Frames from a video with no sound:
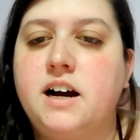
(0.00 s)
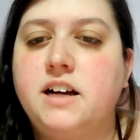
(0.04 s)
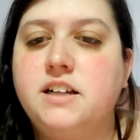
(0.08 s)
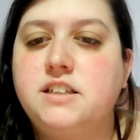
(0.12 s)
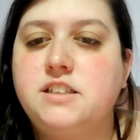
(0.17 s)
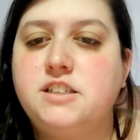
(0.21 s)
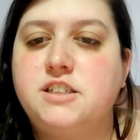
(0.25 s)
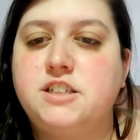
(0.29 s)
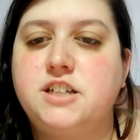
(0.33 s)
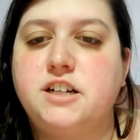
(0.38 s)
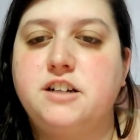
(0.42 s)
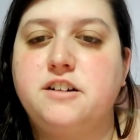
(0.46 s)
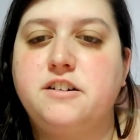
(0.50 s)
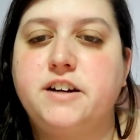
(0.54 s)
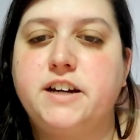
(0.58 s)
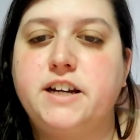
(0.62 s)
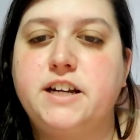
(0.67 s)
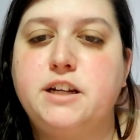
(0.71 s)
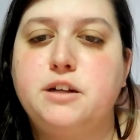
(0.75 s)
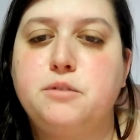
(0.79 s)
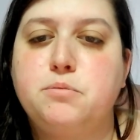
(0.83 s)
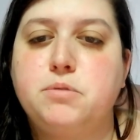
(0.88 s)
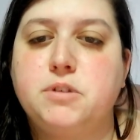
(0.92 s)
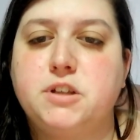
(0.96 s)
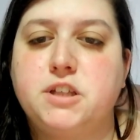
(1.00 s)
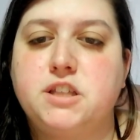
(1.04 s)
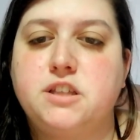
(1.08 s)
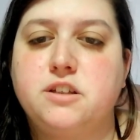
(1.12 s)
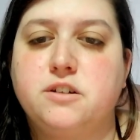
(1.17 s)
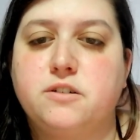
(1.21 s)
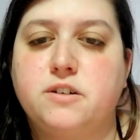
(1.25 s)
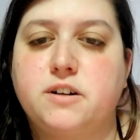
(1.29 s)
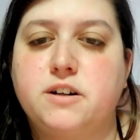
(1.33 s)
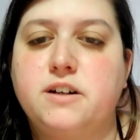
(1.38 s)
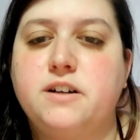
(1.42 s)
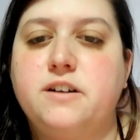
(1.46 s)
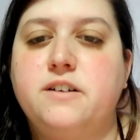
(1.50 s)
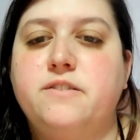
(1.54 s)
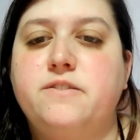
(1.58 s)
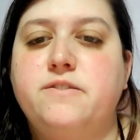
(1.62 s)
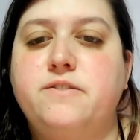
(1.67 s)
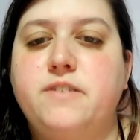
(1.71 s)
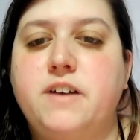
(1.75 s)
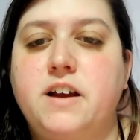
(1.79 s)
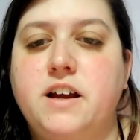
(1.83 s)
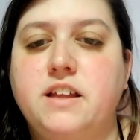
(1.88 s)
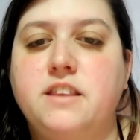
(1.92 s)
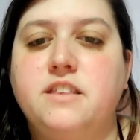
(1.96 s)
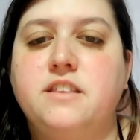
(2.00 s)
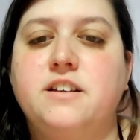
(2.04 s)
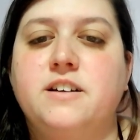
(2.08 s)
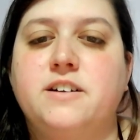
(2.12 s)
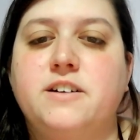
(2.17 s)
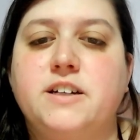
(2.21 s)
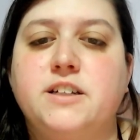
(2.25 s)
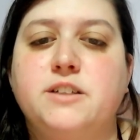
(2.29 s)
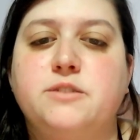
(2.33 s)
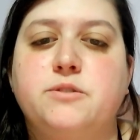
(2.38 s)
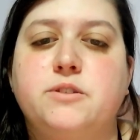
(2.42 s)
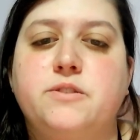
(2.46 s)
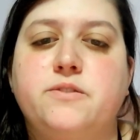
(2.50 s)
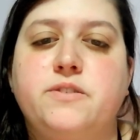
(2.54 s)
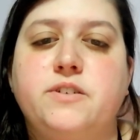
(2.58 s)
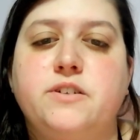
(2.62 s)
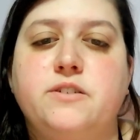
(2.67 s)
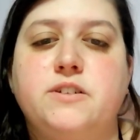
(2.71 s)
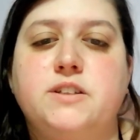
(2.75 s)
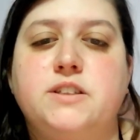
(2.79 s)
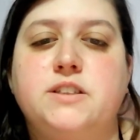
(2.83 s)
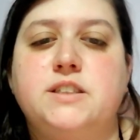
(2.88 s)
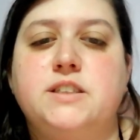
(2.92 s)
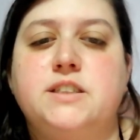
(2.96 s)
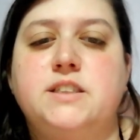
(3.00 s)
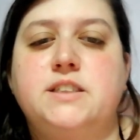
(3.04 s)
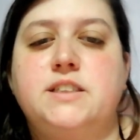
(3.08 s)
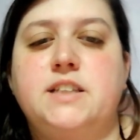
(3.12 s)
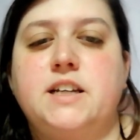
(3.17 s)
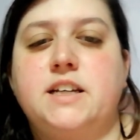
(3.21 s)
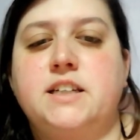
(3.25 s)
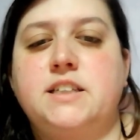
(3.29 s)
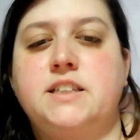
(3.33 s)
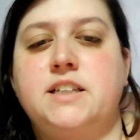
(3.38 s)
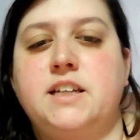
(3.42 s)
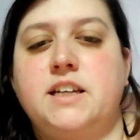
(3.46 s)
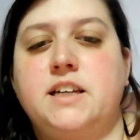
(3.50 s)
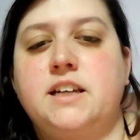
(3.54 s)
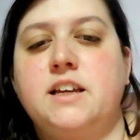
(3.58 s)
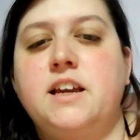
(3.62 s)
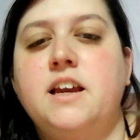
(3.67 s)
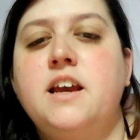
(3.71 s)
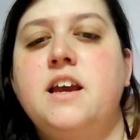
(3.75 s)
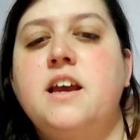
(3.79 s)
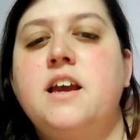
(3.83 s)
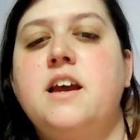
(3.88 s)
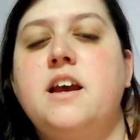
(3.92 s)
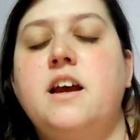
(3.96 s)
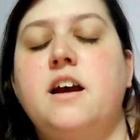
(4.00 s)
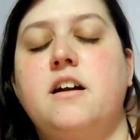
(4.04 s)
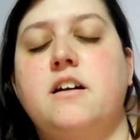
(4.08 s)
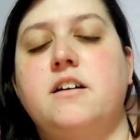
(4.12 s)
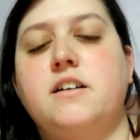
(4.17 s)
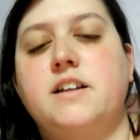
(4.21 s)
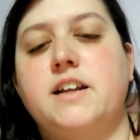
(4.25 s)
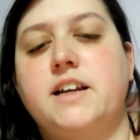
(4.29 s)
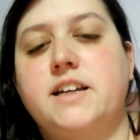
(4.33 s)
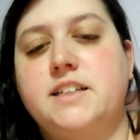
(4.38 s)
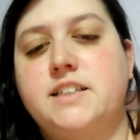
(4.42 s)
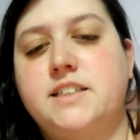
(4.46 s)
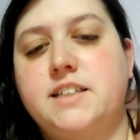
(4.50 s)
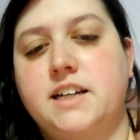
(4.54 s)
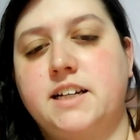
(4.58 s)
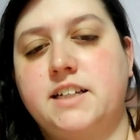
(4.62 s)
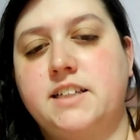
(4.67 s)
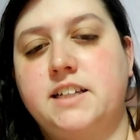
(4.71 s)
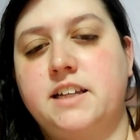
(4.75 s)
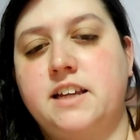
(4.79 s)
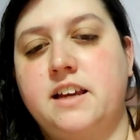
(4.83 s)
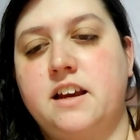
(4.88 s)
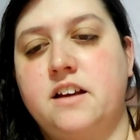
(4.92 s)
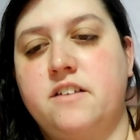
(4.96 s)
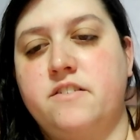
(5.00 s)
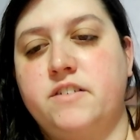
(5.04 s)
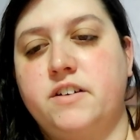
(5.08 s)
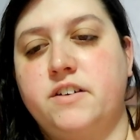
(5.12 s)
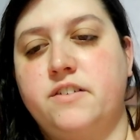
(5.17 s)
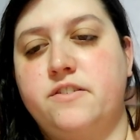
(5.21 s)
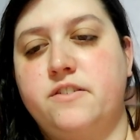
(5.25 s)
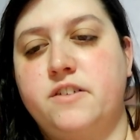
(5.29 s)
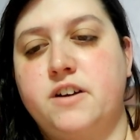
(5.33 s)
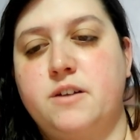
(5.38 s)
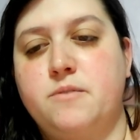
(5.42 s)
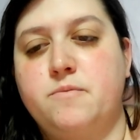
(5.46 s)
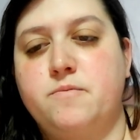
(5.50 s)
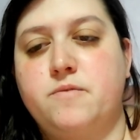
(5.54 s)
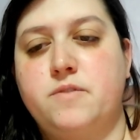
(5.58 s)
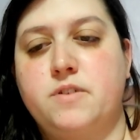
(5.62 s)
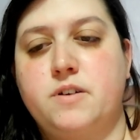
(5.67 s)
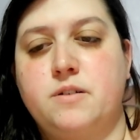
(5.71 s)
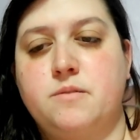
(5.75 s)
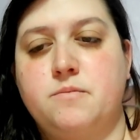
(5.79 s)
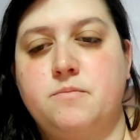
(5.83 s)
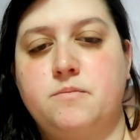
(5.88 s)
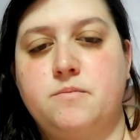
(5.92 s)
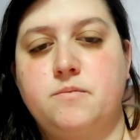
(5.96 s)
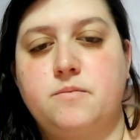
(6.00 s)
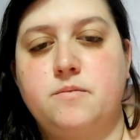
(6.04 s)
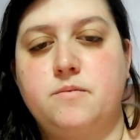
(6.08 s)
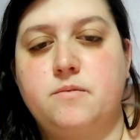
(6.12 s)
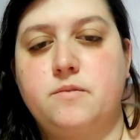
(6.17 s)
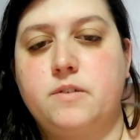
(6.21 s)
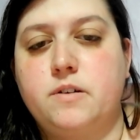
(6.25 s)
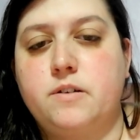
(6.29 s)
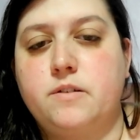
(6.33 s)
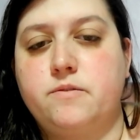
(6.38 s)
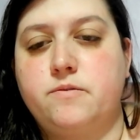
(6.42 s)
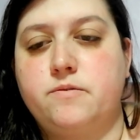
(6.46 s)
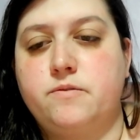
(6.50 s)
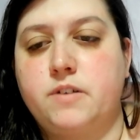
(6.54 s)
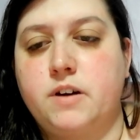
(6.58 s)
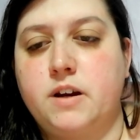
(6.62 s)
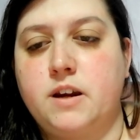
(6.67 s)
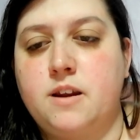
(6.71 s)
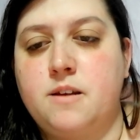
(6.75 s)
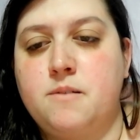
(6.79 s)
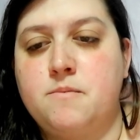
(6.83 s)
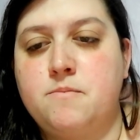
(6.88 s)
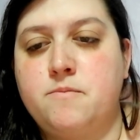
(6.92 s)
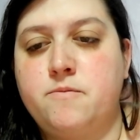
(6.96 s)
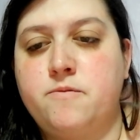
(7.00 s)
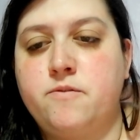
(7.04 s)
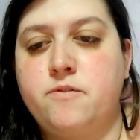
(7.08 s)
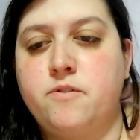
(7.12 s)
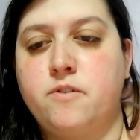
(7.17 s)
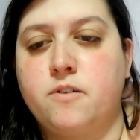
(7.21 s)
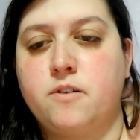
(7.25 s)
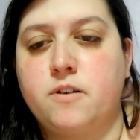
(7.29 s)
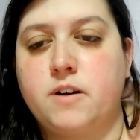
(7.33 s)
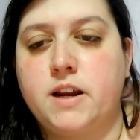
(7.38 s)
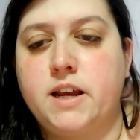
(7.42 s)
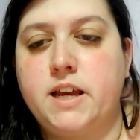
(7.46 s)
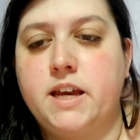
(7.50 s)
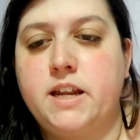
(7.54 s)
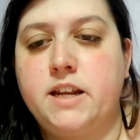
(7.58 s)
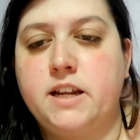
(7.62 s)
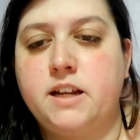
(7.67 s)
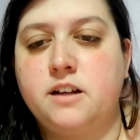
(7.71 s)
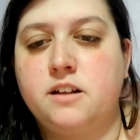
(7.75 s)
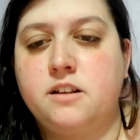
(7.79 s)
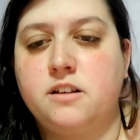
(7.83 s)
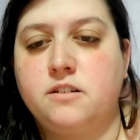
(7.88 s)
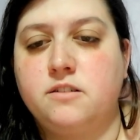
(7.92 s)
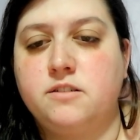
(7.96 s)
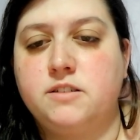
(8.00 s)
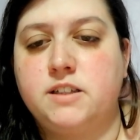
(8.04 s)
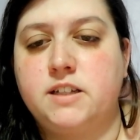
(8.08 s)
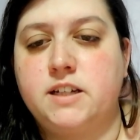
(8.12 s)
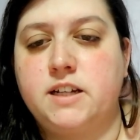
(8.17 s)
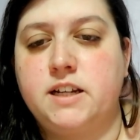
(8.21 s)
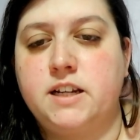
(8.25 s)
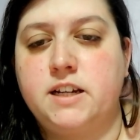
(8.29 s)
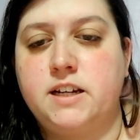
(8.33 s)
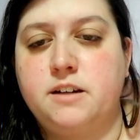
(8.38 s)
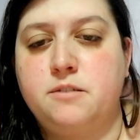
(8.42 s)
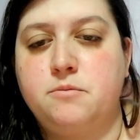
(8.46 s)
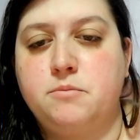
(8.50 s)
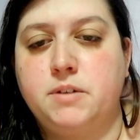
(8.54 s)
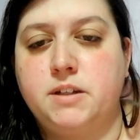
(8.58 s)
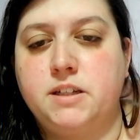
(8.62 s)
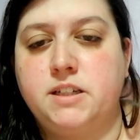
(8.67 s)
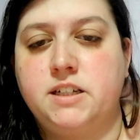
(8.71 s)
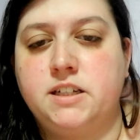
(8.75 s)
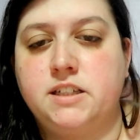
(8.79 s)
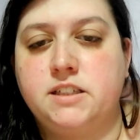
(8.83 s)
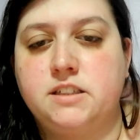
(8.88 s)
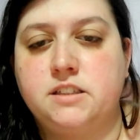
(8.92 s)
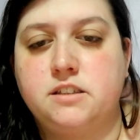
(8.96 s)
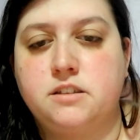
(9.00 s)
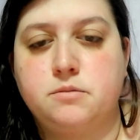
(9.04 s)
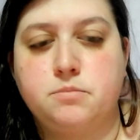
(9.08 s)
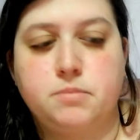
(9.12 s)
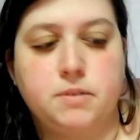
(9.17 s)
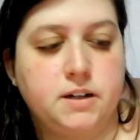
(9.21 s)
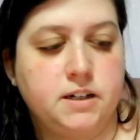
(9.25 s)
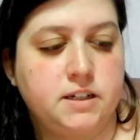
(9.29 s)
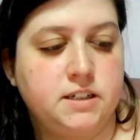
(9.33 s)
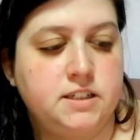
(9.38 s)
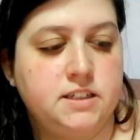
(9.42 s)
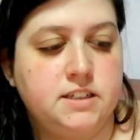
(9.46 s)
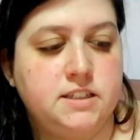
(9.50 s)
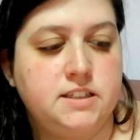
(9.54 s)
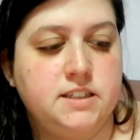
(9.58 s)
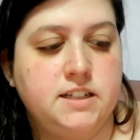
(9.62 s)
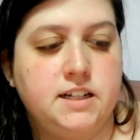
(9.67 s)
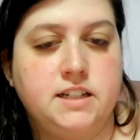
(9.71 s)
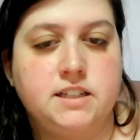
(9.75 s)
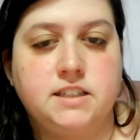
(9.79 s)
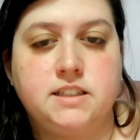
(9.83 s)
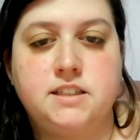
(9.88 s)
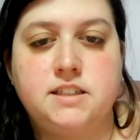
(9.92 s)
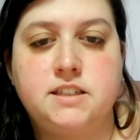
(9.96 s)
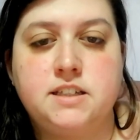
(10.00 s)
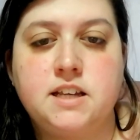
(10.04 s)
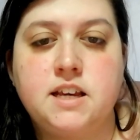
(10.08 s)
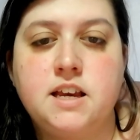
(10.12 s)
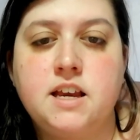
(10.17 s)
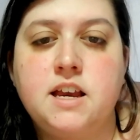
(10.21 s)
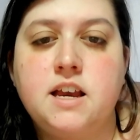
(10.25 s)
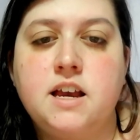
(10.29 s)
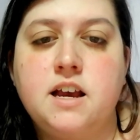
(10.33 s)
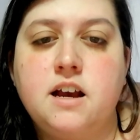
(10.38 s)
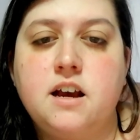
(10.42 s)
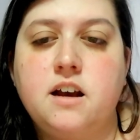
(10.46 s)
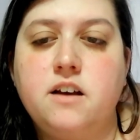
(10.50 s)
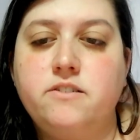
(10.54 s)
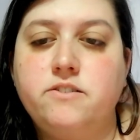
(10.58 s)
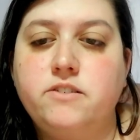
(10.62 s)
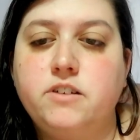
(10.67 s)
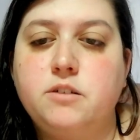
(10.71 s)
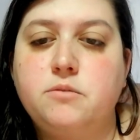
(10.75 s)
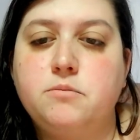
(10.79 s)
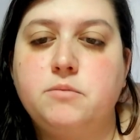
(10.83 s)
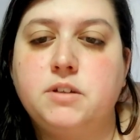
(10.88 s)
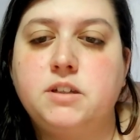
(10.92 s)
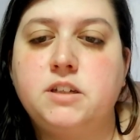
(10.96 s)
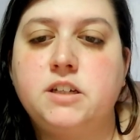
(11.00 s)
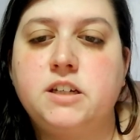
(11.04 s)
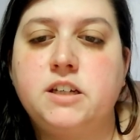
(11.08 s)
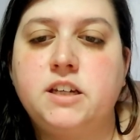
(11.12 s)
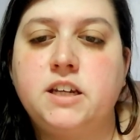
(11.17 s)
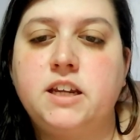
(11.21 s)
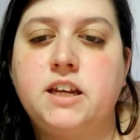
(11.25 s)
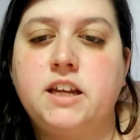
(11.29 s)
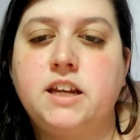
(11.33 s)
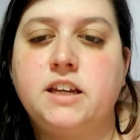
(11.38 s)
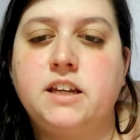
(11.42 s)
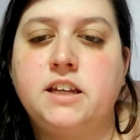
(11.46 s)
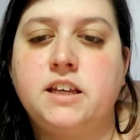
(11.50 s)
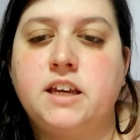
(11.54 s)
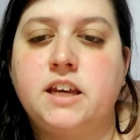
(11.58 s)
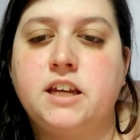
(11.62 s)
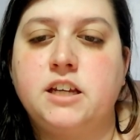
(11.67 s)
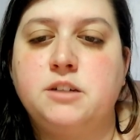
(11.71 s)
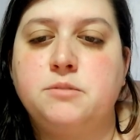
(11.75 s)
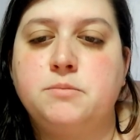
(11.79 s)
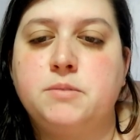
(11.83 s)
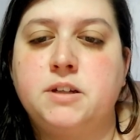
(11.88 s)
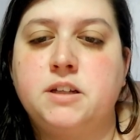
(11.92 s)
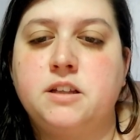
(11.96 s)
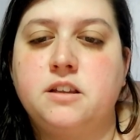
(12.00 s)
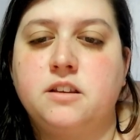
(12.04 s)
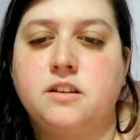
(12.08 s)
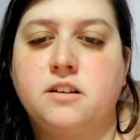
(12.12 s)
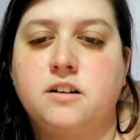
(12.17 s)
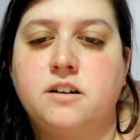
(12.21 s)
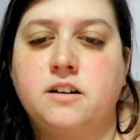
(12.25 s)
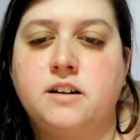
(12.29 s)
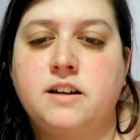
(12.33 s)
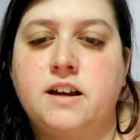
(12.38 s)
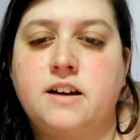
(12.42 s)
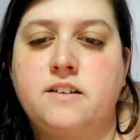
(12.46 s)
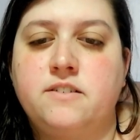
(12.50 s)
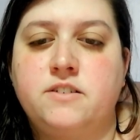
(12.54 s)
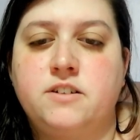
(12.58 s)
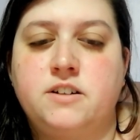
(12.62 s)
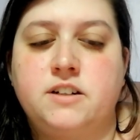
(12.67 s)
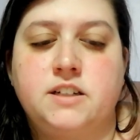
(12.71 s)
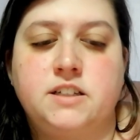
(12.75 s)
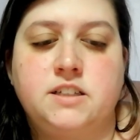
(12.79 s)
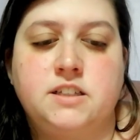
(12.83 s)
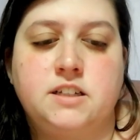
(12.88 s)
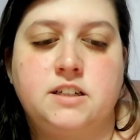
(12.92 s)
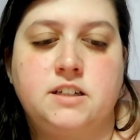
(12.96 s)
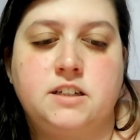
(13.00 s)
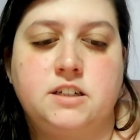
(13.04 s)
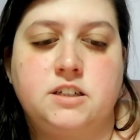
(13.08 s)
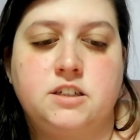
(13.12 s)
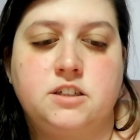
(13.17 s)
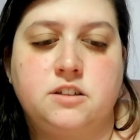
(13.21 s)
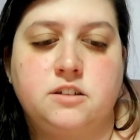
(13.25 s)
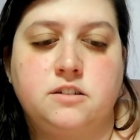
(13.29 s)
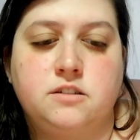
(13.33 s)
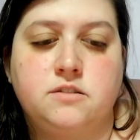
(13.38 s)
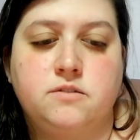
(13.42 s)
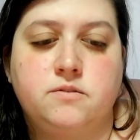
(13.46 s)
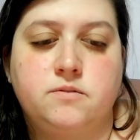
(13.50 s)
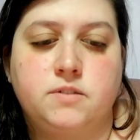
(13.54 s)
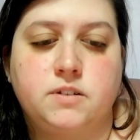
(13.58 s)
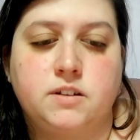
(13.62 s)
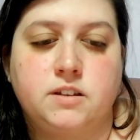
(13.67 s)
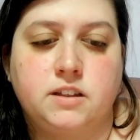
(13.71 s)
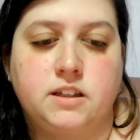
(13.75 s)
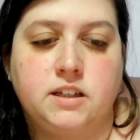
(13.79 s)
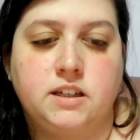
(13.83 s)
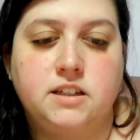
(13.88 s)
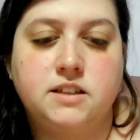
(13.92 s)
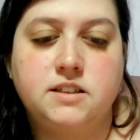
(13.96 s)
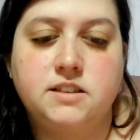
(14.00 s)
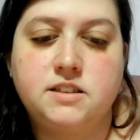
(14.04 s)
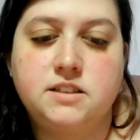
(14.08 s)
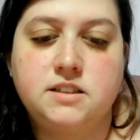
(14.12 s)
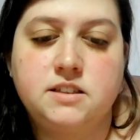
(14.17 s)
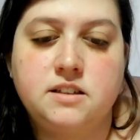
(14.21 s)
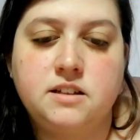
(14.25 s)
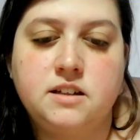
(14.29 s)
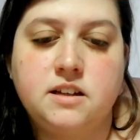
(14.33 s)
generated a plethora of fan theories, with viewers dissecting every frame from frame for hidden clues and hidden meanings. It sparked a sense of community and engagement long after its initial release.